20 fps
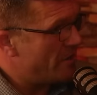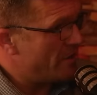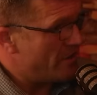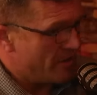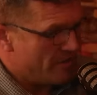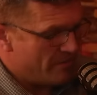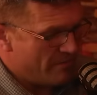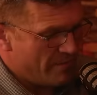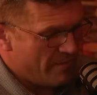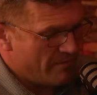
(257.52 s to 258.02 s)
I,
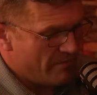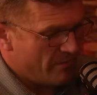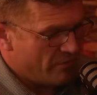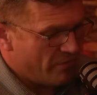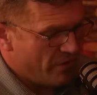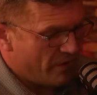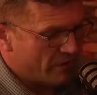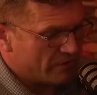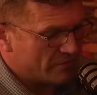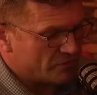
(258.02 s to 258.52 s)
I remember
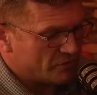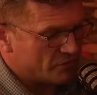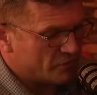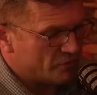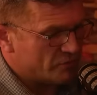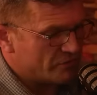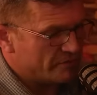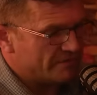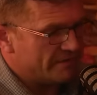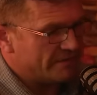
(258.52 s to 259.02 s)
walking
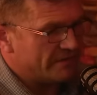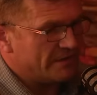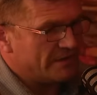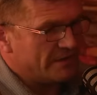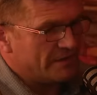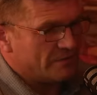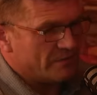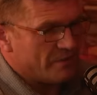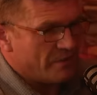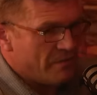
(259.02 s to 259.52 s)
through the
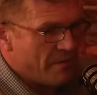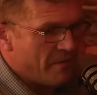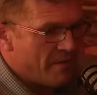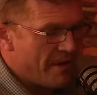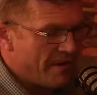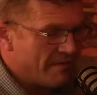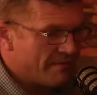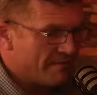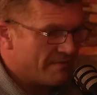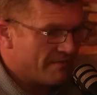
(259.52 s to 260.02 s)
field with my
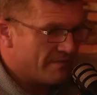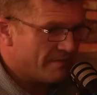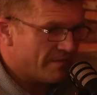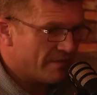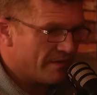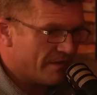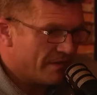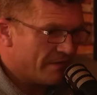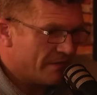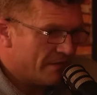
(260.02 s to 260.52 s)
mum.
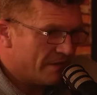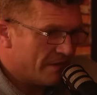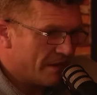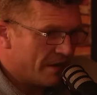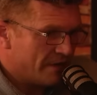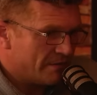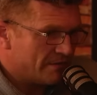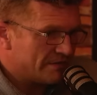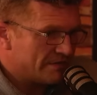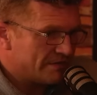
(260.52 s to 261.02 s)

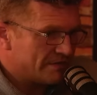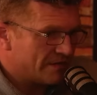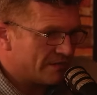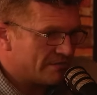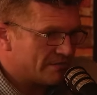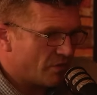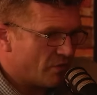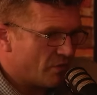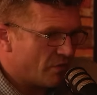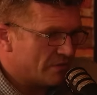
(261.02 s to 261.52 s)
I was I
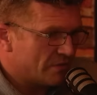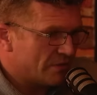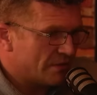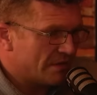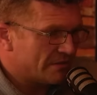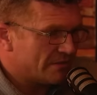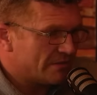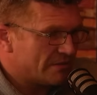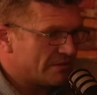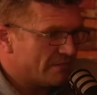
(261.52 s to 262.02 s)
was holding
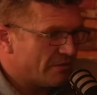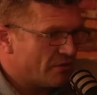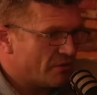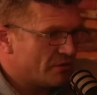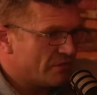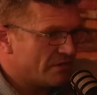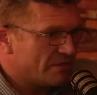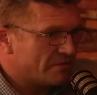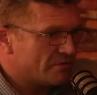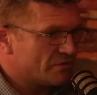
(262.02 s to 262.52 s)
onto the
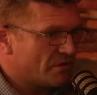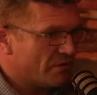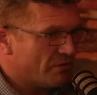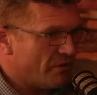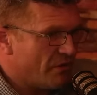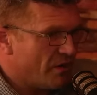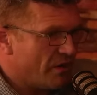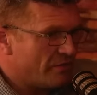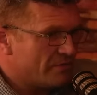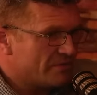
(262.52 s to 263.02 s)
buggy, and John
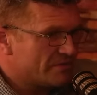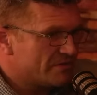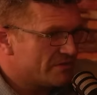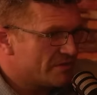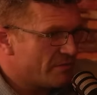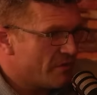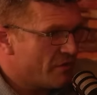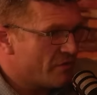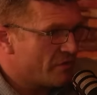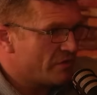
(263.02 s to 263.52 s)
Paul was in
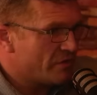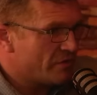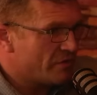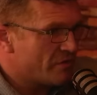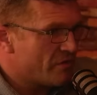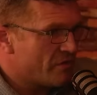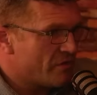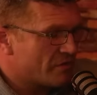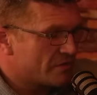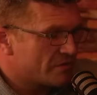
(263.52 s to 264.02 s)
the buggy, our
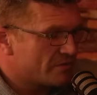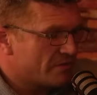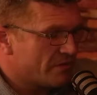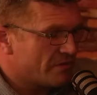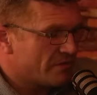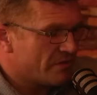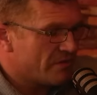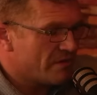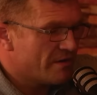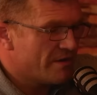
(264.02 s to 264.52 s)
youngest
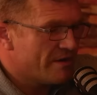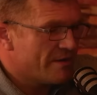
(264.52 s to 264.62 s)
brother.